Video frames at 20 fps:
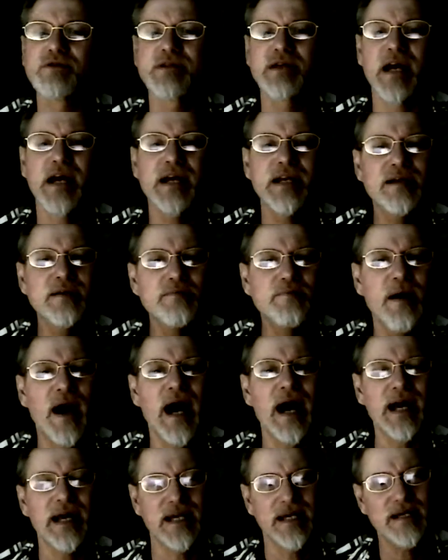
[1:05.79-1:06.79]
created
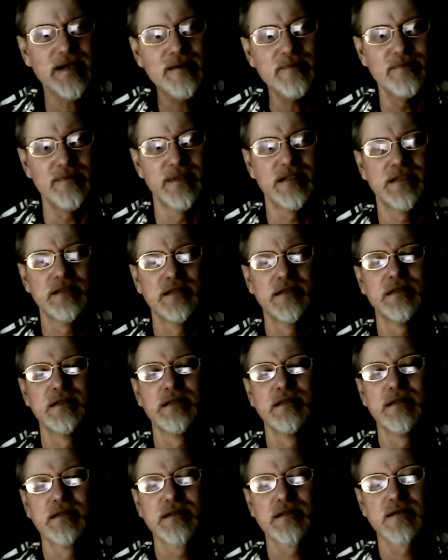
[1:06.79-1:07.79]
by Him.
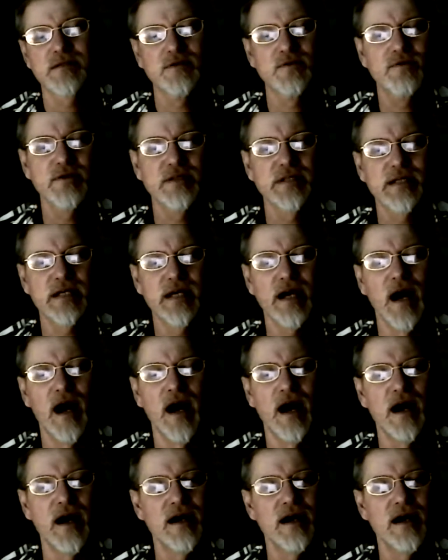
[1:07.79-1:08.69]
Glory to God.